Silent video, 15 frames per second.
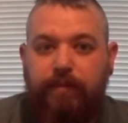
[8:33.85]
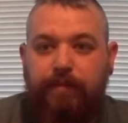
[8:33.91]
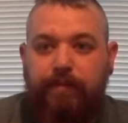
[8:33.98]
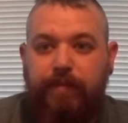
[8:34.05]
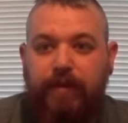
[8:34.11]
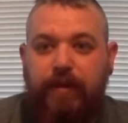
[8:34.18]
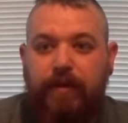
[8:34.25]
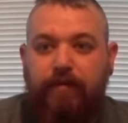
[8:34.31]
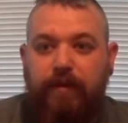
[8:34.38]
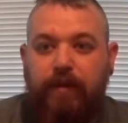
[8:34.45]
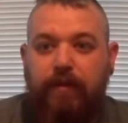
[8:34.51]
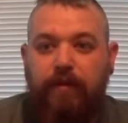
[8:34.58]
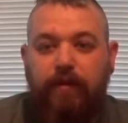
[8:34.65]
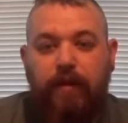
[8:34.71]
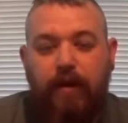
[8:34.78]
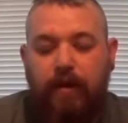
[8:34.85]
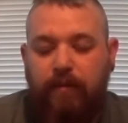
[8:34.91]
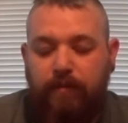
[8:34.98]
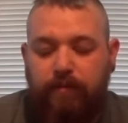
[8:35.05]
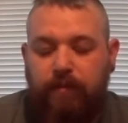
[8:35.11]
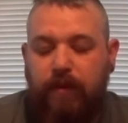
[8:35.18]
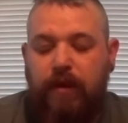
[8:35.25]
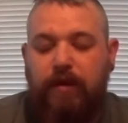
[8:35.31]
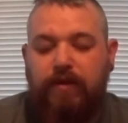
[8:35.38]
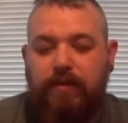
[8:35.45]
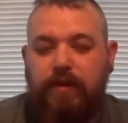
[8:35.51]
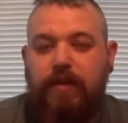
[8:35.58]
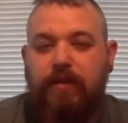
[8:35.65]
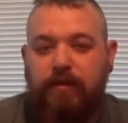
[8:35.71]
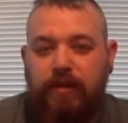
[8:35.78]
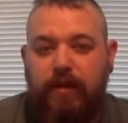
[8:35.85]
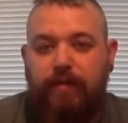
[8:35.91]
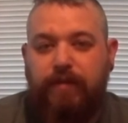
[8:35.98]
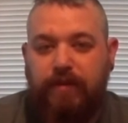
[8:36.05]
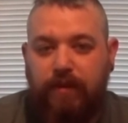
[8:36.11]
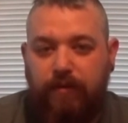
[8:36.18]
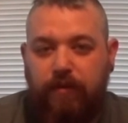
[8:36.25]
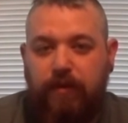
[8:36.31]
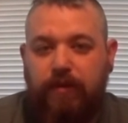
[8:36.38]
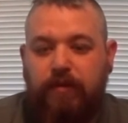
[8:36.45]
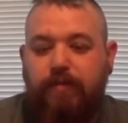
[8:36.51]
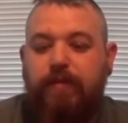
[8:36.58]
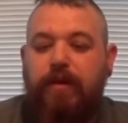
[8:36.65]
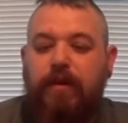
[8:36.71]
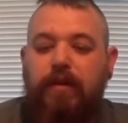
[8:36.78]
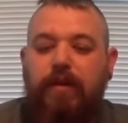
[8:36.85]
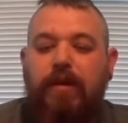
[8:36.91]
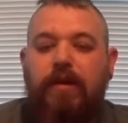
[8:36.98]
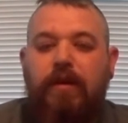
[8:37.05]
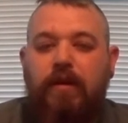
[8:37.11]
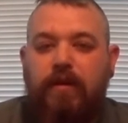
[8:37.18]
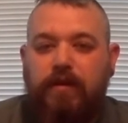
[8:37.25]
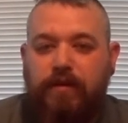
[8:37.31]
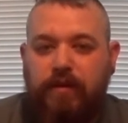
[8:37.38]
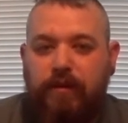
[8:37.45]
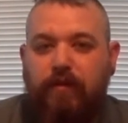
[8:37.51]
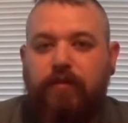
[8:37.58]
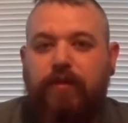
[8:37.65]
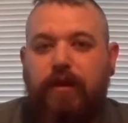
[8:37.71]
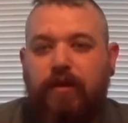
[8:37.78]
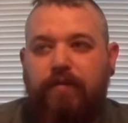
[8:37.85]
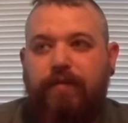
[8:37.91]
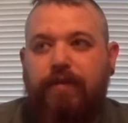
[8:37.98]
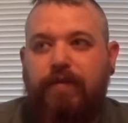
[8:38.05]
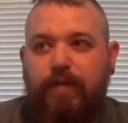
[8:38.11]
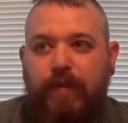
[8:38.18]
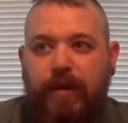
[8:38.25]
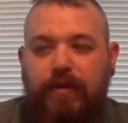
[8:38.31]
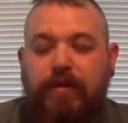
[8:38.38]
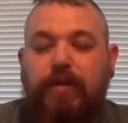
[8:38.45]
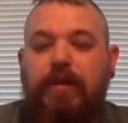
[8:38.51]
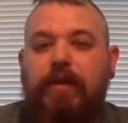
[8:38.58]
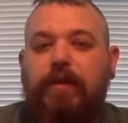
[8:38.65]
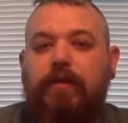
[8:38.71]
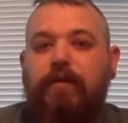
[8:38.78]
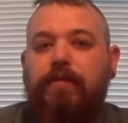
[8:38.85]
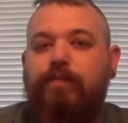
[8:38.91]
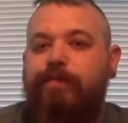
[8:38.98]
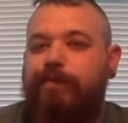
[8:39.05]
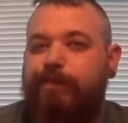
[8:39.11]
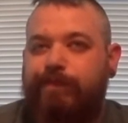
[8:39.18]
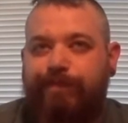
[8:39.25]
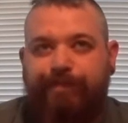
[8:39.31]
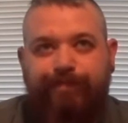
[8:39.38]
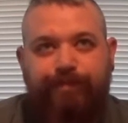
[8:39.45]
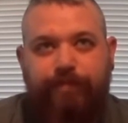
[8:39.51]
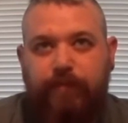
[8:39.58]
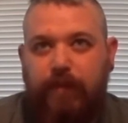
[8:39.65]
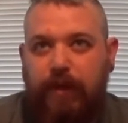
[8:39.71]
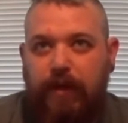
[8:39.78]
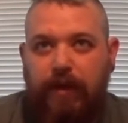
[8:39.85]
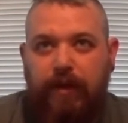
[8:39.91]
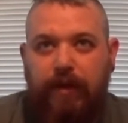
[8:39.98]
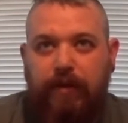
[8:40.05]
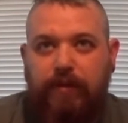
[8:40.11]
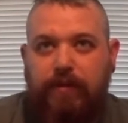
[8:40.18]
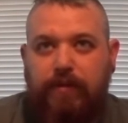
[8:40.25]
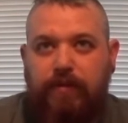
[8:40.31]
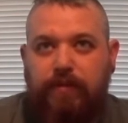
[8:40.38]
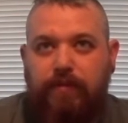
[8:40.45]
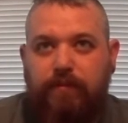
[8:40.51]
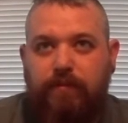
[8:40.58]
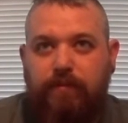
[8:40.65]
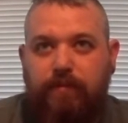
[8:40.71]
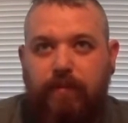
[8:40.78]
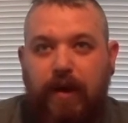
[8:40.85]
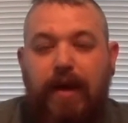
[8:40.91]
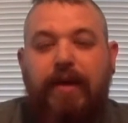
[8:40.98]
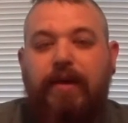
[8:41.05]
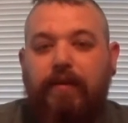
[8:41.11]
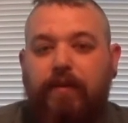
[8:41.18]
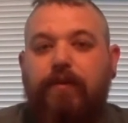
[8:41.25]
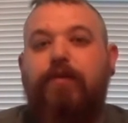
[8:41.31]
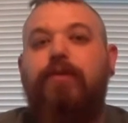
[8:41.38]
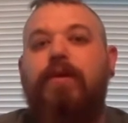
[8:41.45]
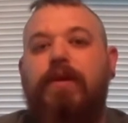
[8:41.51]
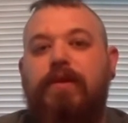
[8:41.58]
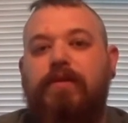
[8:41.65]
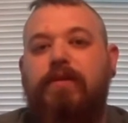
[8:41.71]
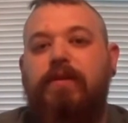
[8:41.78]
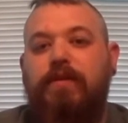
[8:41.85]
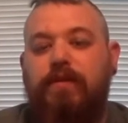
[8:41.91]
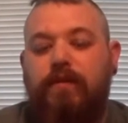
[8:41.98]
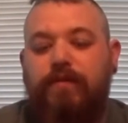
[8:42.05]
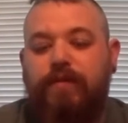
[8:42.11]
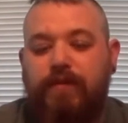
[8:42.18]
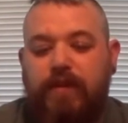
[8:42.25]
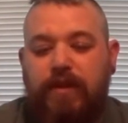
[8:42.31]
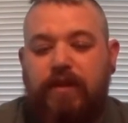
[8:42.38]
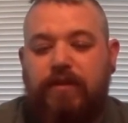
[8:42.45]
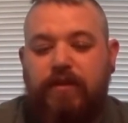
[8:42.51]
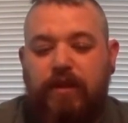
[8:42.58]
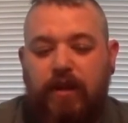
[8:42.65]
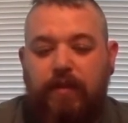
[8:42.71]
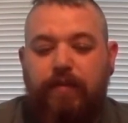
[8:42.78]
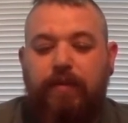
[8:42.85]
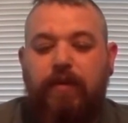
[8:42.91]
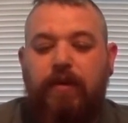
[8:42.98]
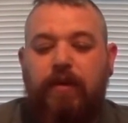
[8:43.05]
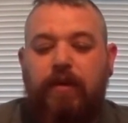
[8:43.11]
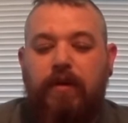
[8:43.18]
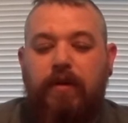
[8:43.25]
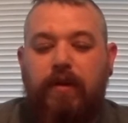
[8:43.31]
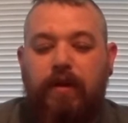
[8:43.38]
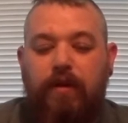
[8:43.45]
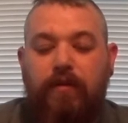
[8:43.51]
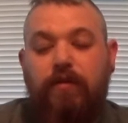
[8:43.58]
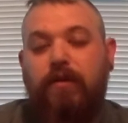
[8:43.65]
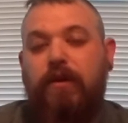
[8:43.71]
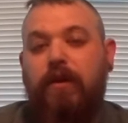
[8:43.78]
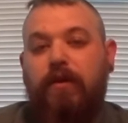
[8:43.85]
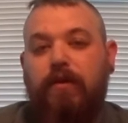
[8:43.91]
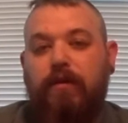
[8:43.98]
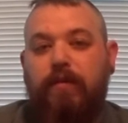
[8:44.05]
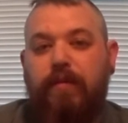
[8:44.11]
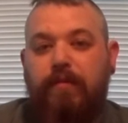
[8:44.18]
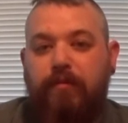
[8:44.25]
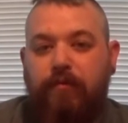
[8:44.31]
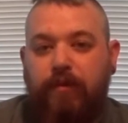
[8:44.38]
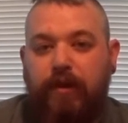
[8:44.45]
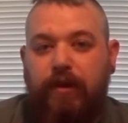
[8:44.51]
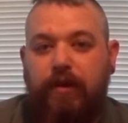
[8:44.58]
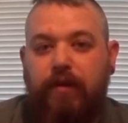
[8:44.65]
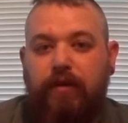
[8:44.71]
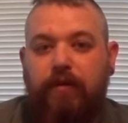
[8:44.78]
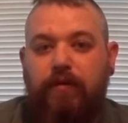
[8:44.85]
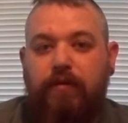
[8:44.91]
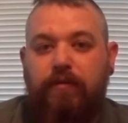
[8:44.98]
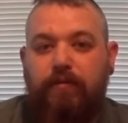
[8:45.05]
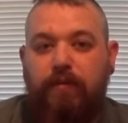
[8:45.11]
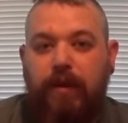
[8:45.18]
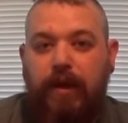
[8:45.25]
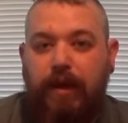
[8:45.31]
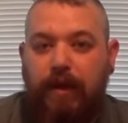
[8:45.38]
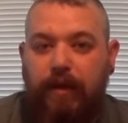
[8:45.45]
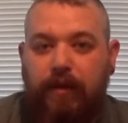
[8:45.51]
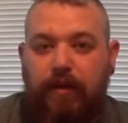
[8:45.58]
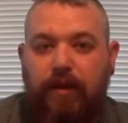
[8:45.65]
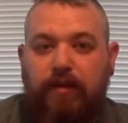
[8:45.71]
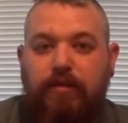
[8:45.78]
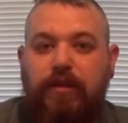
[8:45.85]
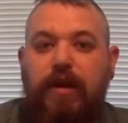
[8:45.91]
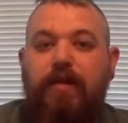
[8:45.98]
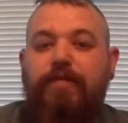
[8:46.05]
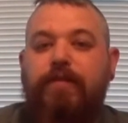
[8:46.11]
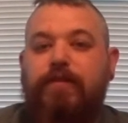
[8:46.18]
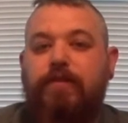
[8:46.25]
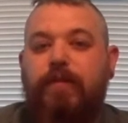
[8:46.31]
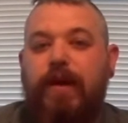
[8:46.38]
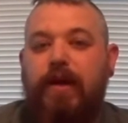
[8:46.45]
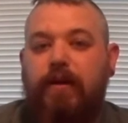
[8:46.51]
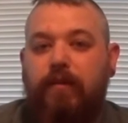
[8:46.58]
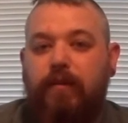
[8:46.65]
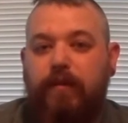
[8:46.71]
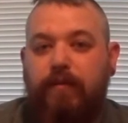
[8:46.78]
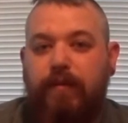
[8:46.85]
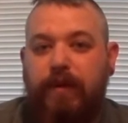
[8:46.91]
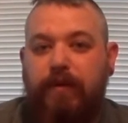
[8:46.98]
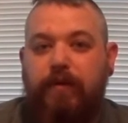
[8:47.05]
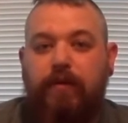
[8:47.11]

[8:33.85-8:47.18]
big heavy load. I'm not as in shape as I was, but still carrying 50 pounds of gear, I can do it easily. So if you stay in shape, you can carry a little bit more gear, and allows you to outfit your bag a little bit bigger.